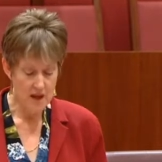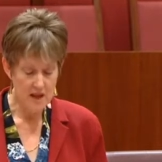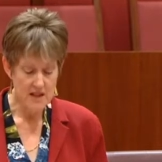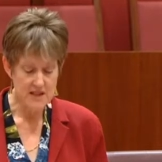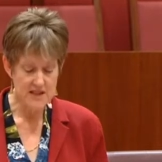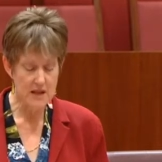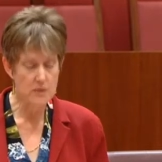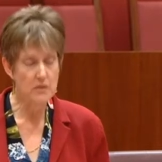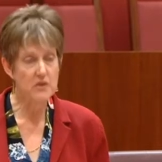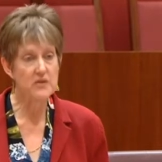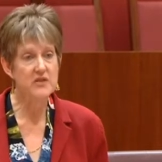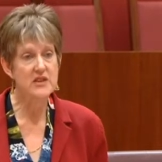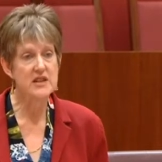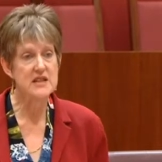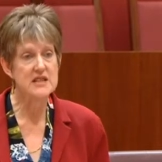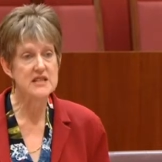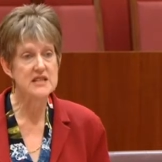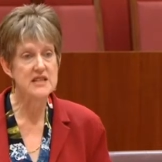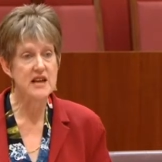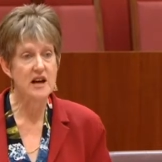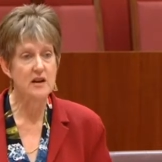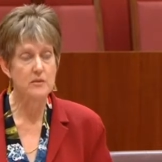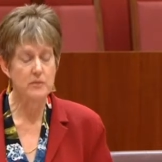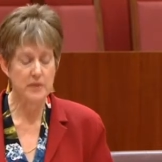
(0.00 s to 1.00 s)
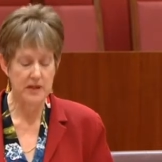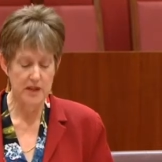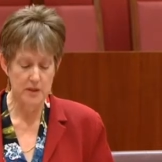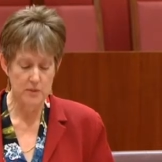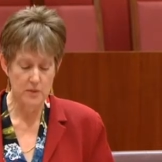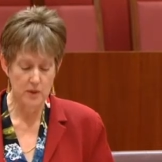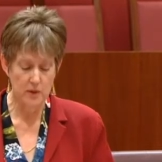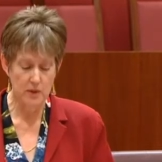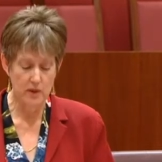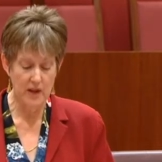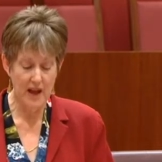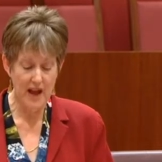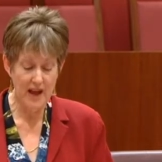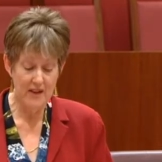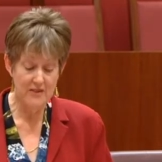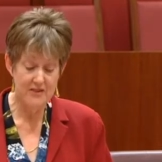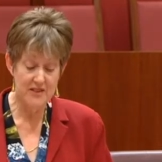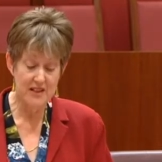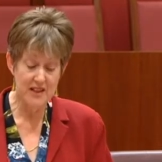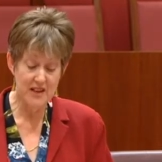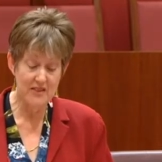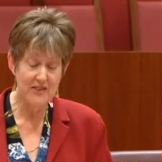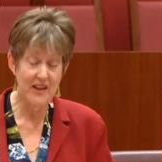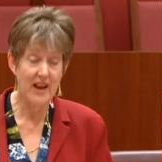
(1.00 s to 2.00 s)
Some of these young people have
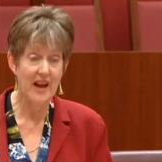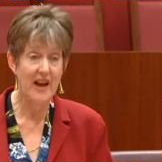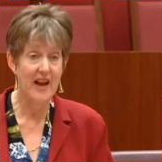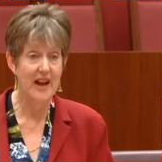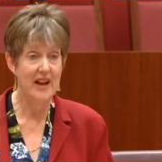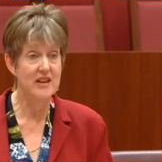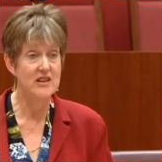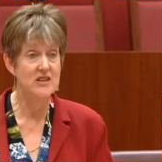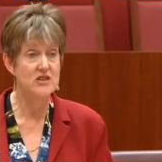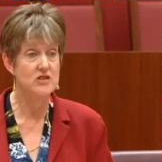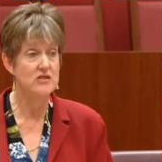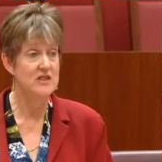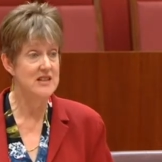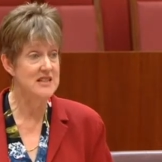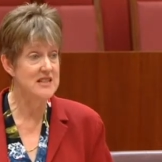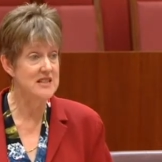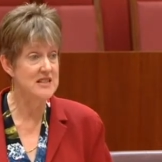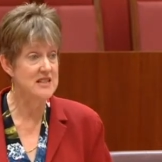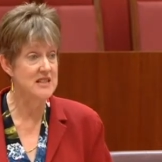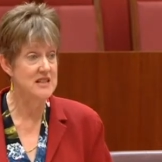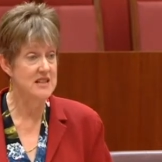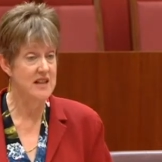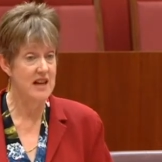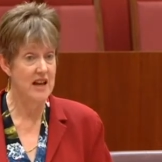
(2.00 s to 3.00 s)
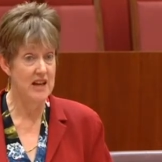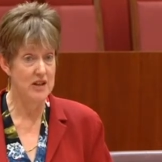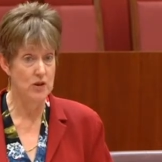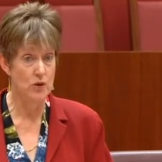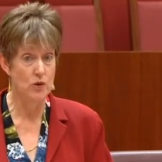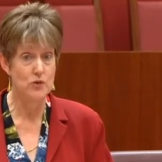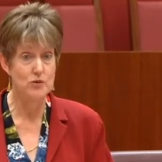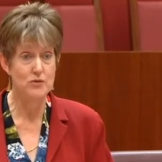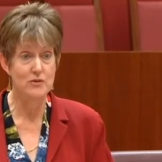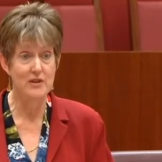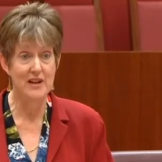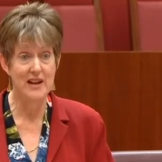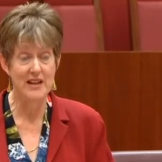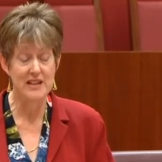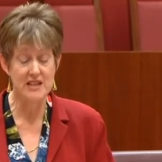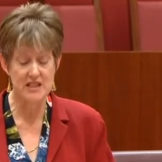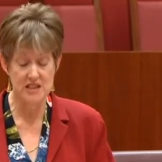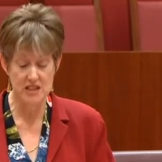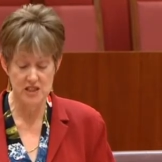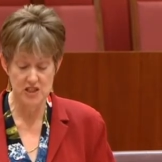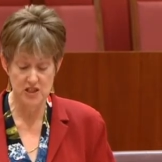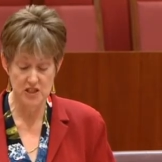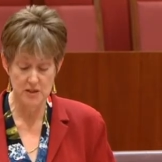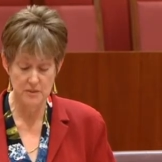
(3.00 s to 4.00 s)
never had a trusted adult
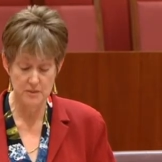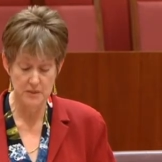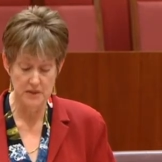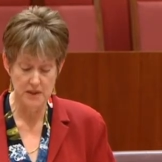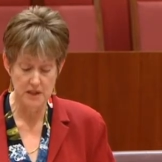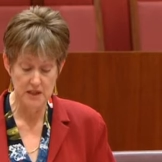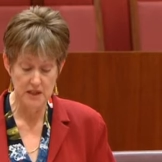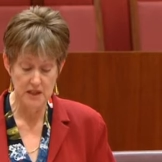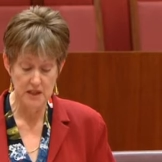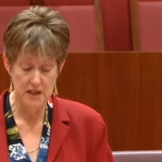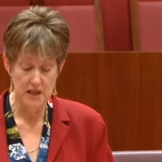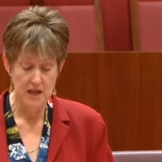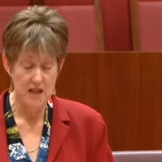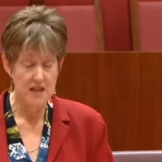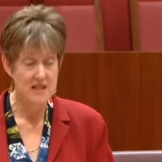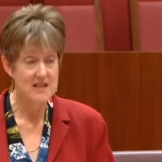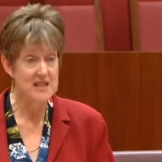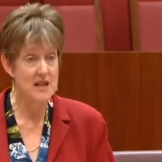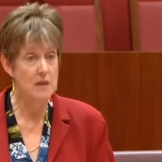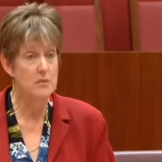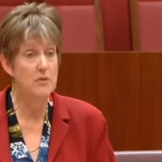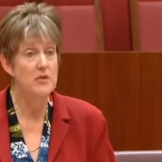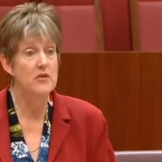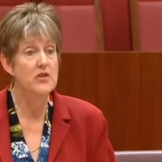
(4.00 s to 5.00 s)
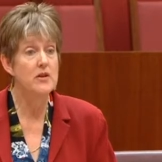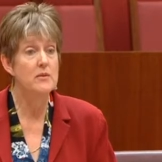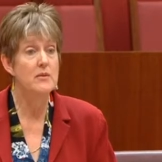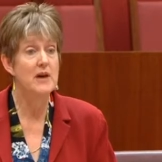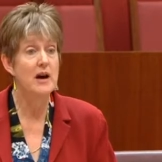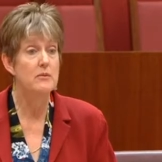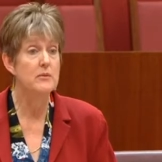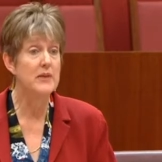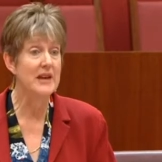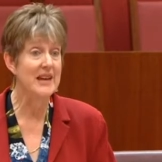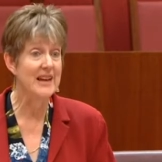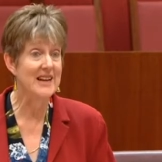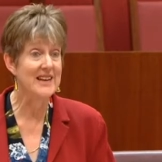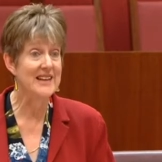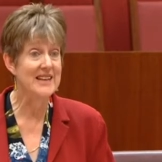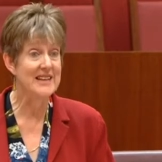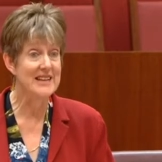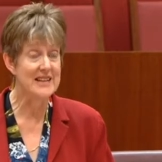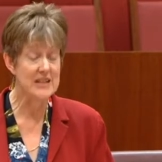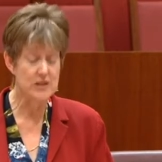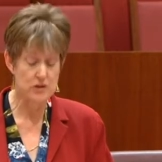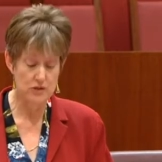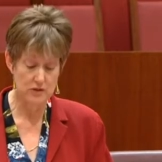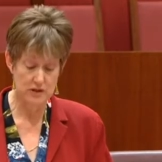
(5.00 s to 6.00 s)
relationship. Some of them are barely
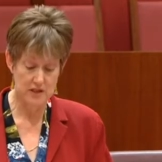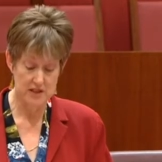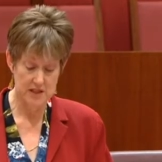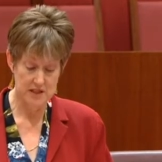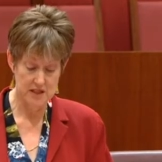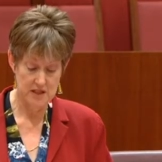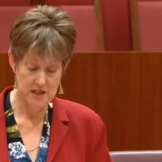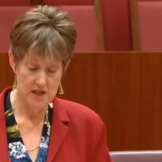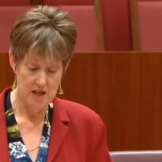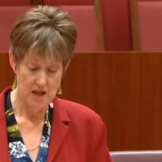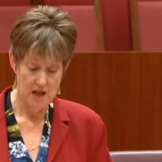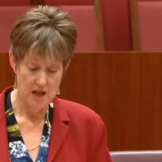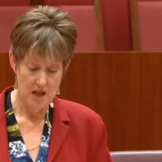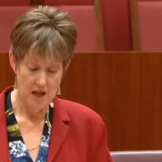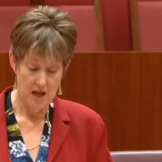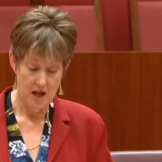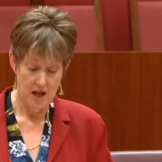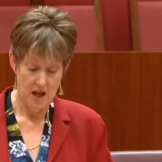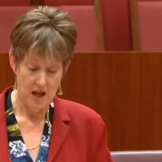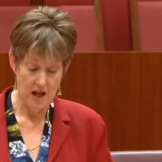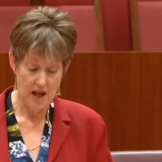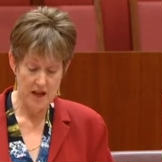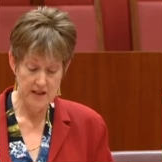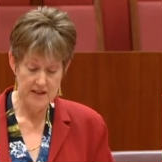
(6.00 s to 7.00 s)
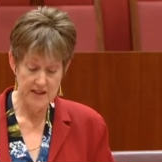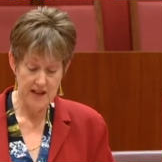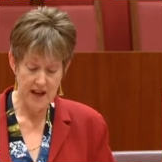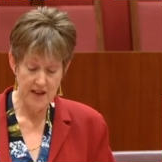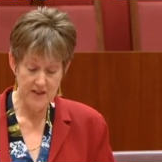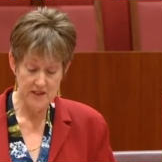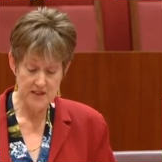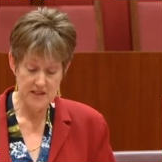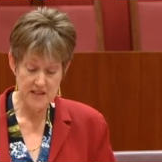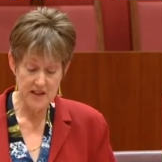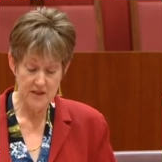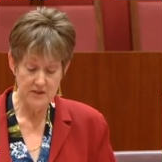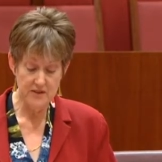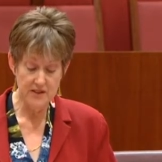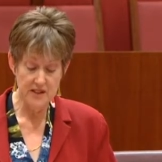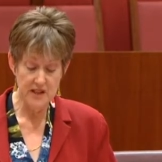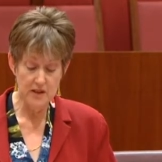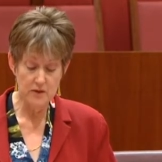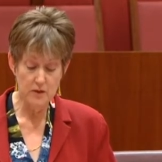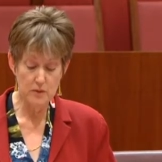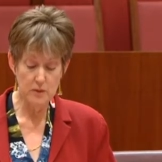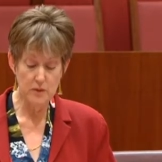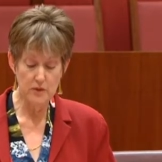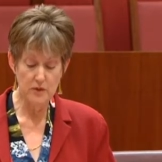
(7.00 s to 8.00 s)
literate, and others have
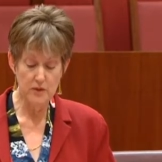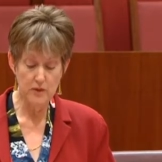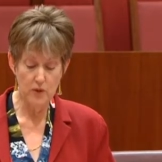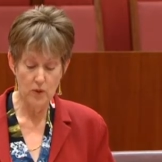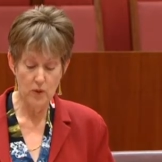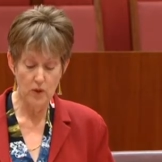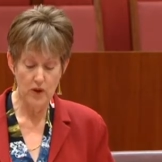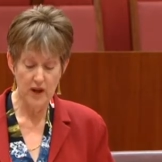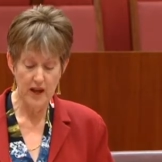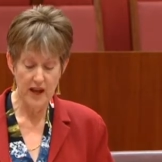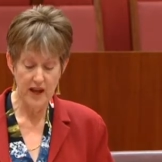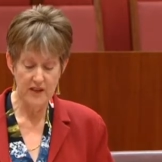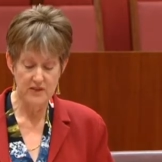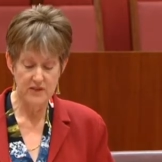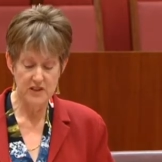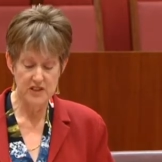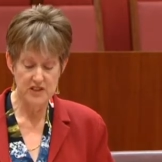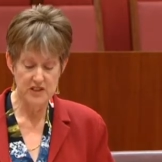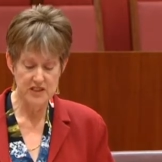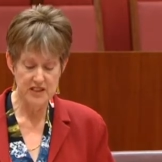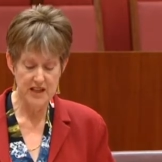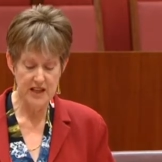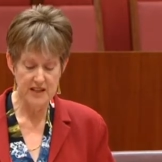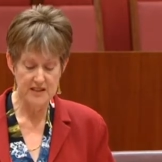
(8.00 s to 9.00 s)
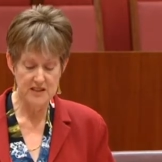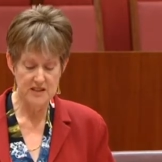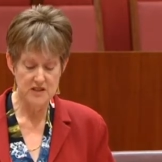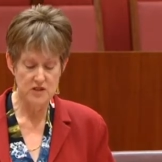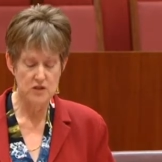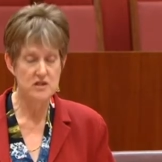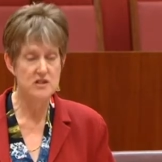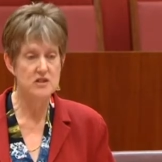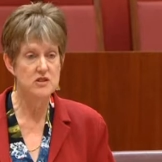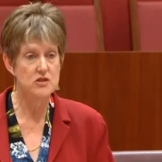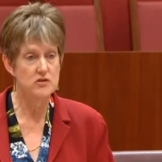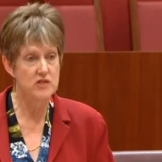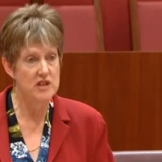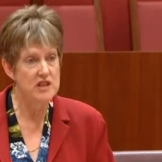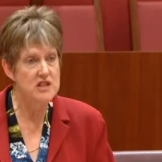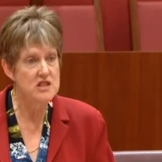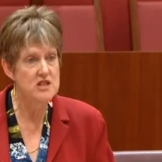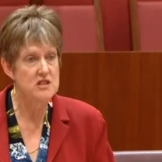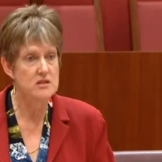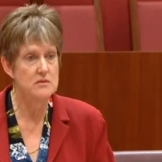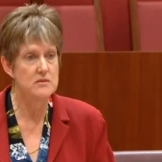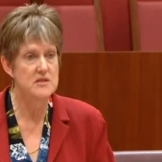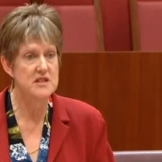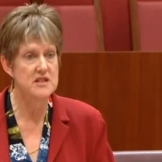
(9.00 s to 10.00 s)
never before had the chance to
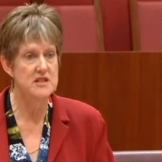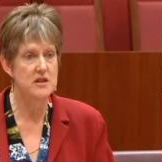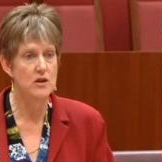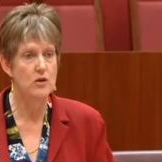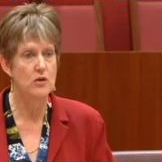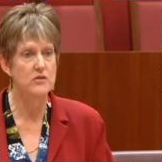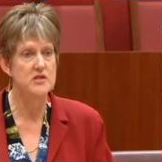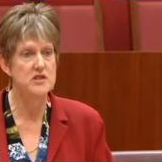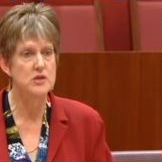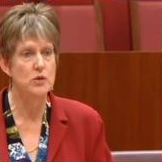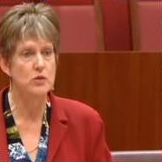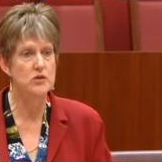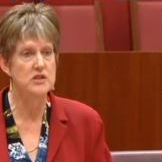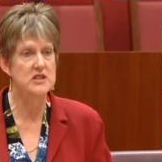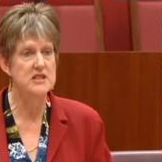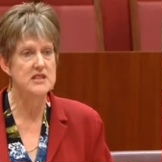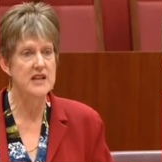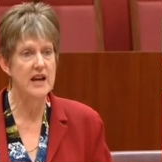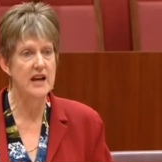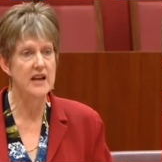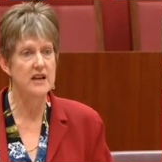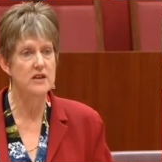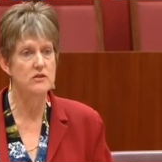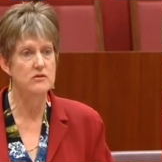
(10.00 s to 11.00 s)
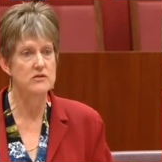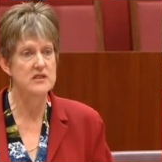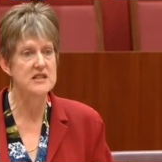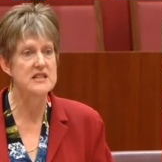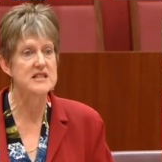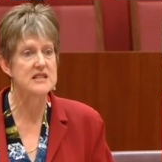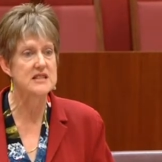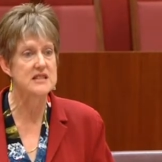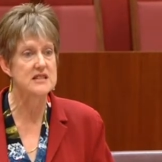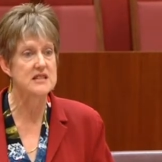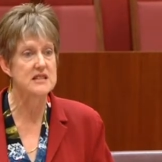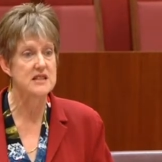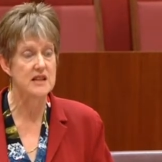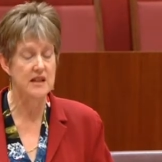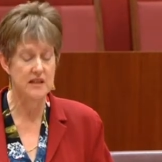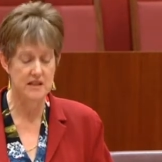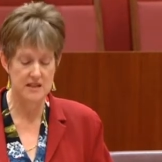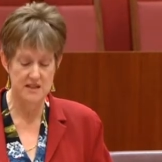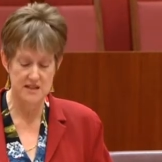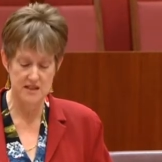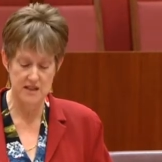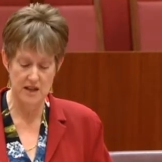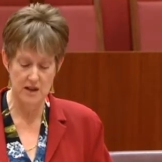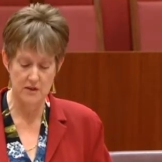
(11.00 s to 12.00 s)
stretch themselves or to take risks in
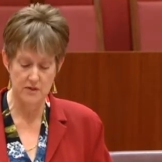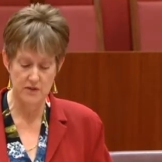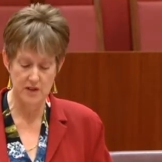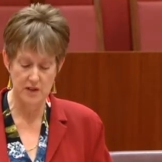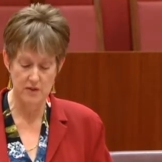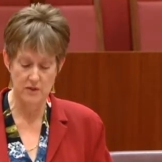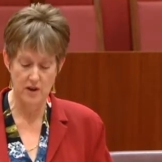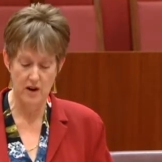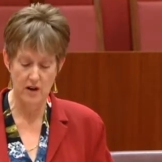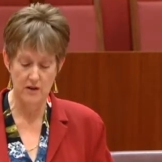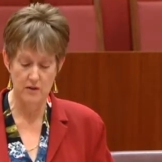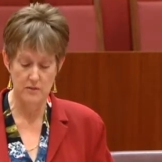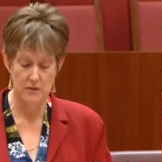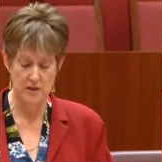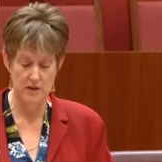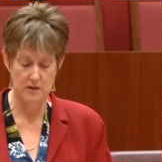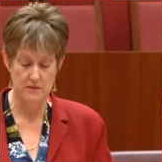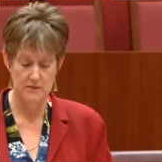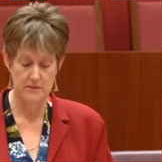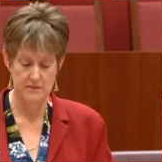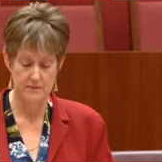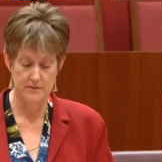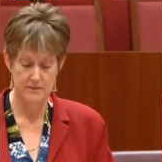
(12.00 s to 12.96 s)
a safe environment.